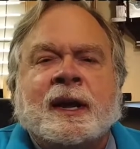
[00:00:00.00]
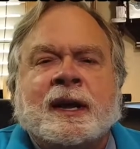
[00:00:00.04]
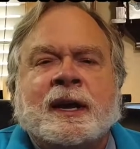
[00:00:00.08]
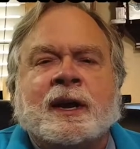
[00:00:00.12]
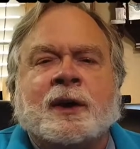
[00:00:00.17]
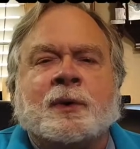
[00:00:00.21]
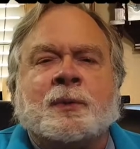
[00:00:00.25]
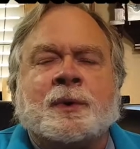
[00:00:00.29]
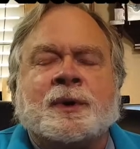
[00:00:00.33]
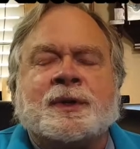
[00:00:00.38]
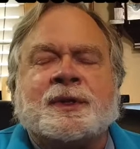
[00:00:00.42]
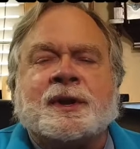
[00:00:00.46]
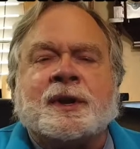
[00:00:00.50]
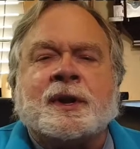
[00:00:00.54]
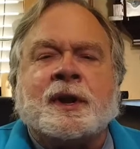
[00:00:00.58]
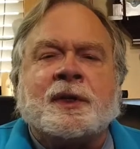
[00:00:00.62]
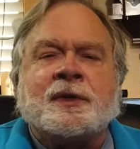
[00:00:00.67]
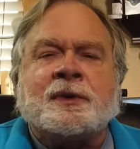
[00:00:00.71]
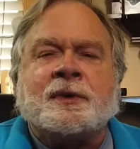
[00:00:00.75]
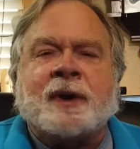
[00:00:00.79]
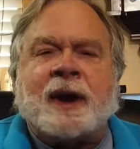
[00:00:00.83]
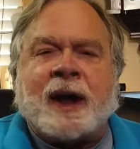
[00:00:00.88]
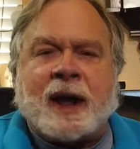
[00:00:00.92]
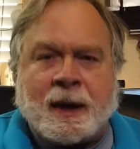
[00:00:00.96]
here with
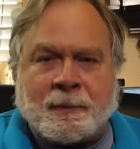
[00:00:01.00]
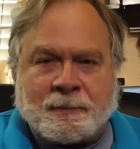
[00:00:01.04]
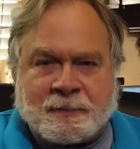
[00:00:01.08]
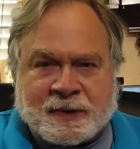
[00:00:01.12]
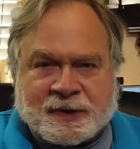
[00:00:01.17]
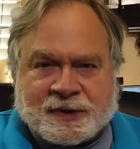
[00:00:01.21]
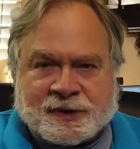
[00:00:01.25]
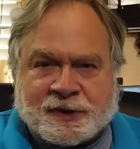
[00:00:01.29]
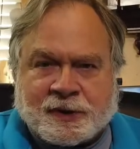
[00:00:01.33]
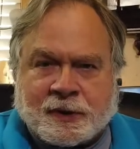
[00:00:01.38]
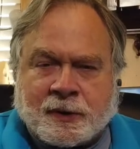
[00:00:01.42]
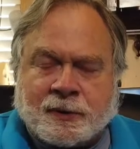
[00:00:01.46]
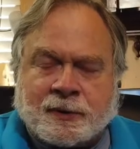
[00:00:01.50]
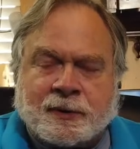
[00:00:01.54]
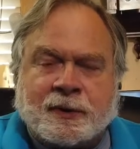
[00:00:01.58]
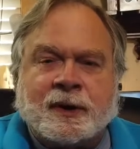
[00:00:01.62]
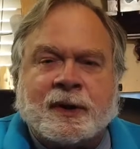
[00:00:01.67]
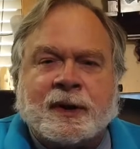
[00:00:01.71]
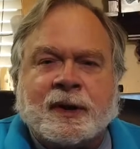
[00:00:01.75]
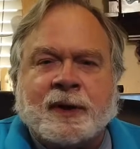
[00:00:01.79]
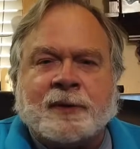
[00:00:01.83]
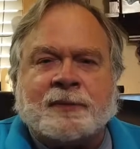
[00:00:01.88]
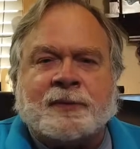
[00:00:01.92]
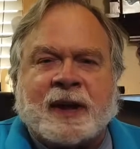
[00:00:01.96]
another episode
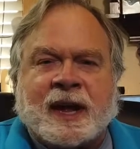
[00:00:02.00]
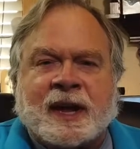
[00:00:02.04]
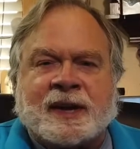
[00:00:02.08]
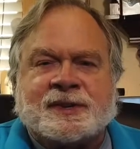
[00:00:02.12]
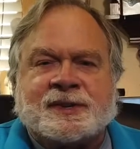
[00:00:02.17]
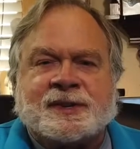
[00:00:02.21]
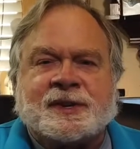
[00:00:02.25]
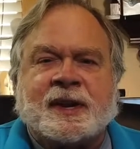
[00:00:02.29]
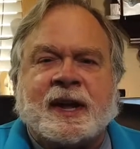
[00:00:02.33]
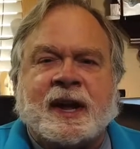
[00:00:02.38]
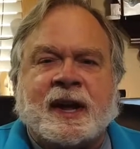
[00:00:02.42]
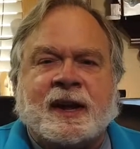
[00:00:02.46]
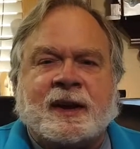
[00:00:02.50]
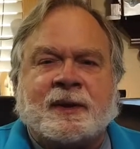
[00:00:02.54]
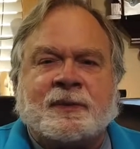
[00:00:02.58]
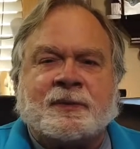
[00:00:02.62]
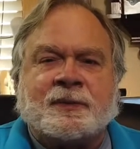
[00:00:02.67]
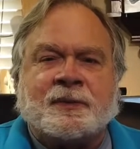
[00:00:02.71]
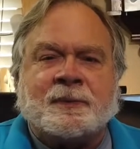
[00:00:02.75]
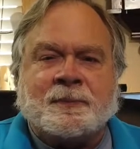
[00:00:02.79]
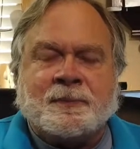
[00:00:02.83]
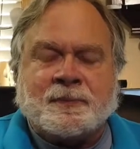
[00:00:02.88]
of Ask Dave.